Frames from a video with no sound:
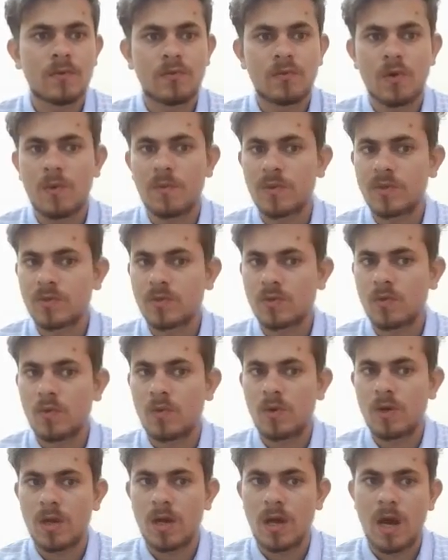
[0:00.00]
from
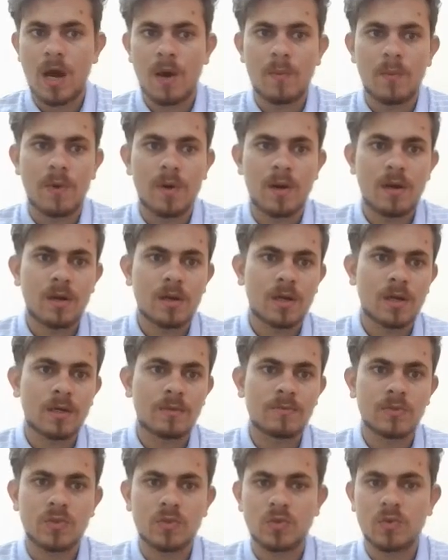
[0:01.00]
school, Abra,
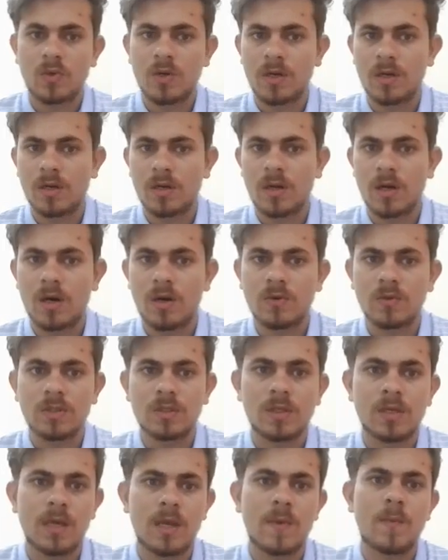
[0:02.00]
comes to her
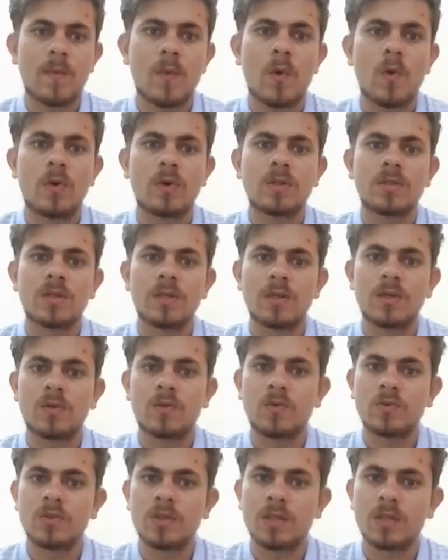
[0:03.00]
house and prods
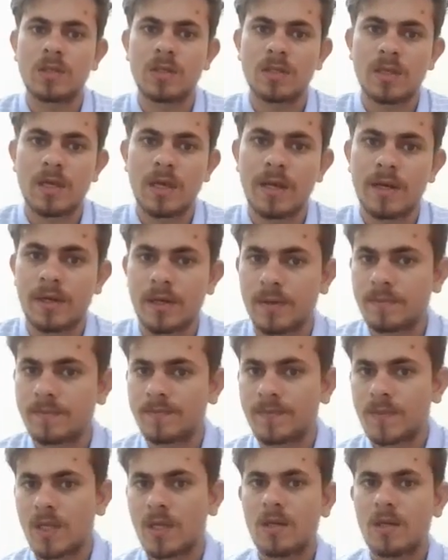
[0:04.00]
her to just get up,